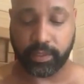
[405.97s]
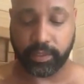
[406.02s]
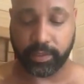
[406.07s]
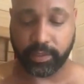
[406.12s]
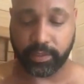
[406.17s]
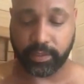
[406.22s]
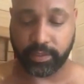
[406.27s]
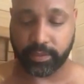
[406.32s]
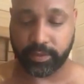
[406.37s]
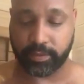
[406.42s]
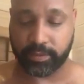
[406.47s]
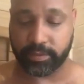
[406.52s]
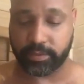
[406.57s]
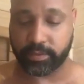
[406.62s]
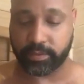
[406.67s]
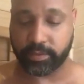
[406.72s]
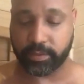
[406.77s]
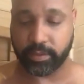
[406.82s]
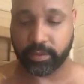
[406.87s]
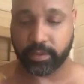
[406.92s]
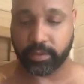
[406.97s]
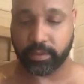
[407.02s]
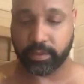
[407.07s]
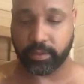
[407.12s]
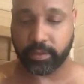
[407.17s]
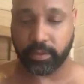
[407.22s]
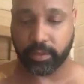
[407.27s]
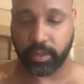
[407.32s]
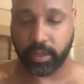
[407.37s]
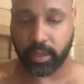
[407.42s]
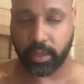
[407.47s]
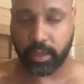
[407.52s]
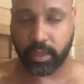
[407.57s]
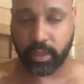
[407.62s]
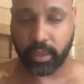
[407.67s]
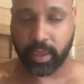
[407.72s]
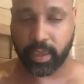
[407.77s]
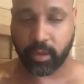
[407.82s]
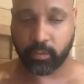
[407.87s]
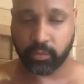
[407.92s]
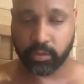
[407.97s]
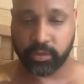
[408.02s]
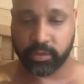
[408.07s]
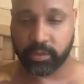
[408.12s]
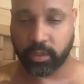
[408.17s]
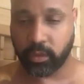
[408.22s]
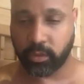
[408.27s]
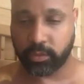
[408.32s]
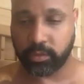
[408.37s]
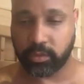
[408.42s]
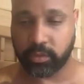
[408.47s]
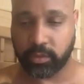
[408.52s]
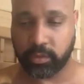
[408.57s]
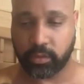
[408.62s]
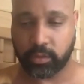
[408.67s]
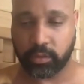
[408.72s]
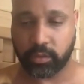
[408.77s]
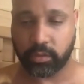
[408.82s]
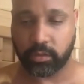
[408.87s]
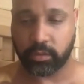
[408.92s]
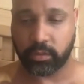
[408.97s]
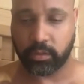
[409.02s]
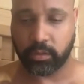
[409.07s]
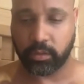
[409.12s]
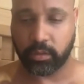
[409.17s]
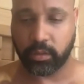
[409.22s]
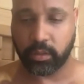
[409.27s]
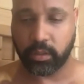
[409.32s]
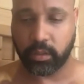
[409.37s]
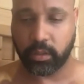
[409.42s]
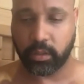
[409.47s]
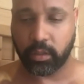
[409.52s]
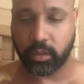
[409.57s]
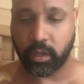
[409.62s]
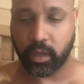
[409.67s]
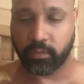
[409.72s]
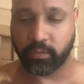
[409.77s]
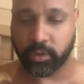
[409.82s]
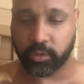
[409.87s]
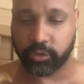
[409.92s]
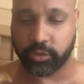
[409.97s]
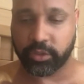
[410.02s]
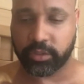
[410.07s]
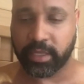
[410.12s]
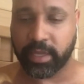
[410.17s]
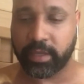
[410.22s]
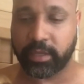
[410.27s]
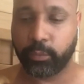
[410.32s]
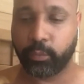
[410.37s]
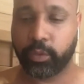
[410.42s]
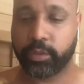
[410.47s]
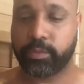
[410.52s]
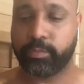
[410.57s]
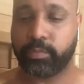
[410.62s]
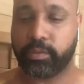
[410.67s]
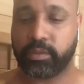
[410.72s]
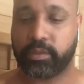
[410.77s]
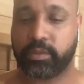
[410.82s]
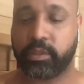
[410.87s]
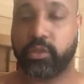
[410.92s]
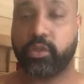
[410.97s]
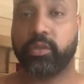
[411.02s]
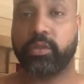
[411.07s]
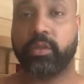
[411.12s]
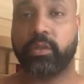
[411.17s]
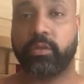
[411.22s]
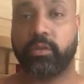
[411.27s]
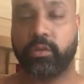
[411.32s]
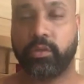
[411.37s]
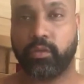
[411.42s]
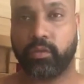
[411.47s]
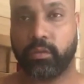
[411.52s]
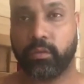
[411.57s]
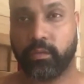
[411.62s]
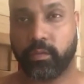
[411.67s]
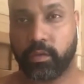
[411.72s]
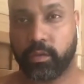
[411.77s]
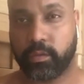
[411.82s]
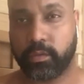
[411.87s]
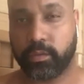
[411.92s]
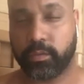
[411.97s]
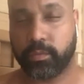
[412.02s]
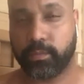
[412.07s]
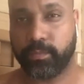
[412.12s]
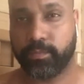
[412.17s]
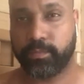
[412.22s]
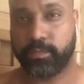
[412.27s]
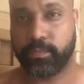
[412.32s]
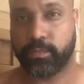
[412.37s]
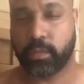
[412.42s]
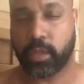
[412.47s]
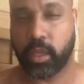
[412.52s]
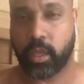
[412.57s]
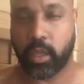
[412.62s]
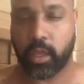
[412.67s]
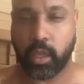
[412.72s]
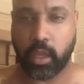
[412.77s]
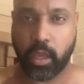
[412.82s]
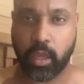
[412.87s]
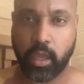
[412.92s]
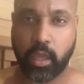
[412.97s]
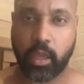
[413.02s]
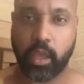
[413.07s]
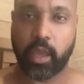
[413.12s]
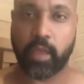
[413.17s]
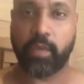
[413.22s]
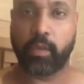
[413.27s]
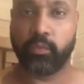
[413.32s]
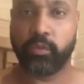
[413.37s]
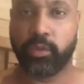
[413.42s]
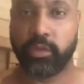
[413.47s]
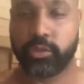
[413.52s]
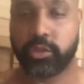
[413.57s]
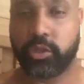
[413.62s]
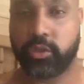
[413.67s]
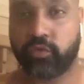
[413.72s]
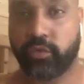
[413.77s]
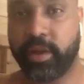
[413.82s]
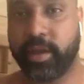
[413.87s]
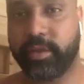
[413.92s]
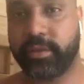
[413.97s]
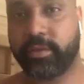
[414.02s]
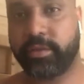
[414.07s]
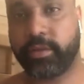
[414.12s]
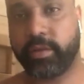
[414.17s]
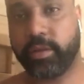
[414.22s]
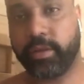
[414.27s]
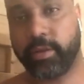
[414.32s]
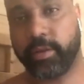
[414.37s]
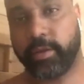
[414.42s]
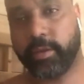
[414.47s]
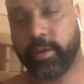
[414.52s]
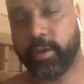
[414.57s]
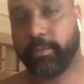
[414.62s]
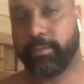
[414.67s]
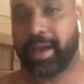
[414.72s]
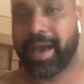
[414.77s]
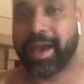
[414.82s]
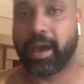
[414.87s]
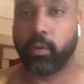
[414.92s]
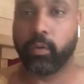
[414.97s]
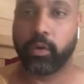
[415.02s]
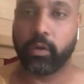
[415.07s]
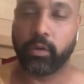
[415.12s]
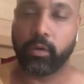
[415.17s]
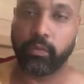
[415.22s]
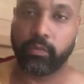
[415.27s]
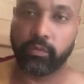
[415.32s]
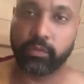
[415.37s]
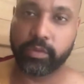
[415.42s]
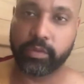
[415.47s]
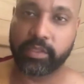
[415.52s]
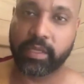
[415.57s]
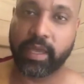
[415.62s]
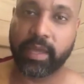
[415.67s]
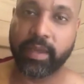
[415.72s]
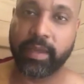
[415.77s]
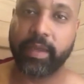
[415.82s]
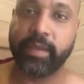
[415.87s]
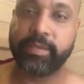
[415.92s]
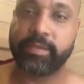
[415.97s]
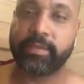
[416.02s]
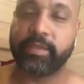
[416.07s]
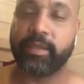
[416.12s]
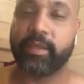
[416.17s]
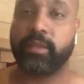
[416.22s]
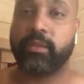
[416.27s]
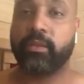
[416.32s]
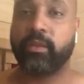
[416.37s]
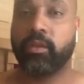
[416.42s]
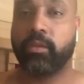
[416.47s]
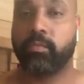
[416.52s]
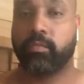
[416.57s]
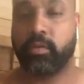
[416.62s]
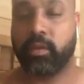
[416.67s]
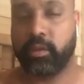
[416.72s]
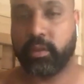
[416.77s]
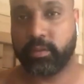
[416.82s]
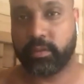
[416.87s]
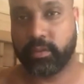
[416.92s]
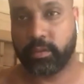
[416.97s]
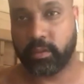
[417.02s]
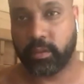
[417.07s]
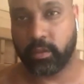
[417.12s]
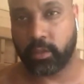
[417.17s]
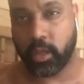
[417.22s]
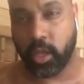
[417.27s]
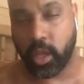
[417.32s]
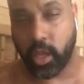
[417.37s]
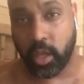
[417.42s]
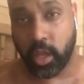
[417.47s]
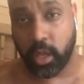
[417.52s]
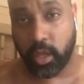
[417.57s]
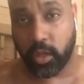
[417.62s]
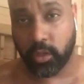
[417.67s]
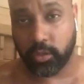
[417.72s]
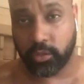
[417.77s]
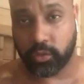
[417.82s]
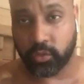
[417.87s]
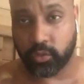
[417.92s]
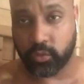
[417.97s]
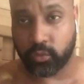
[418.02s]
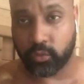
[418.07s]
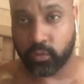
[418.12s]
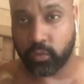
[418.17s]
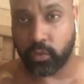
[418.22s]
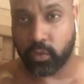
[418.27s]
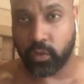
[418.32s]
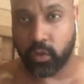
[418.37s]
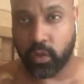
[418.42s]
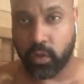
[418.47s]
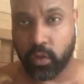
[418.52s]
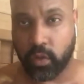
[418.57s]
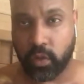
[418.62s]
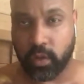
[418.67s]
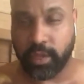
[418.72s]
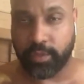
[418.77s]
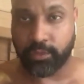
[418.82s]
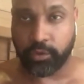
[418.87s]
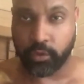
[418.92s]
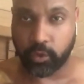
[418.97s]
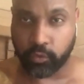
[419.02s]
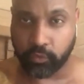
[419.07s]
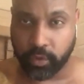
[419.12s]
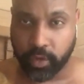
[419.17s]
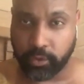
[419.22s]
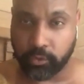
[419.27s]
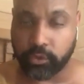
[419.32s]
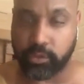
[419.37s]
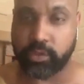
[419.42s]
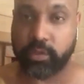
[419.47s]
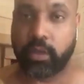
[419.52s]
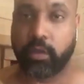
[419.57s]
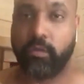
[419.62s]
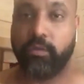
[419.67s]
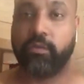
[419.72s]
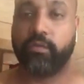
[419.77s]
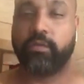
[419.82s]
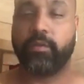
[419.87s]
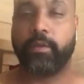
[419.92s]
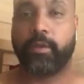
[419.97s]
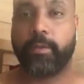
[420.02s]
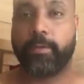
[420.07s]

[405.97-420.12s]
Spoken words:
is a result of understanding one's position in the universe. And that real strength and power resides in the ability to let the greater self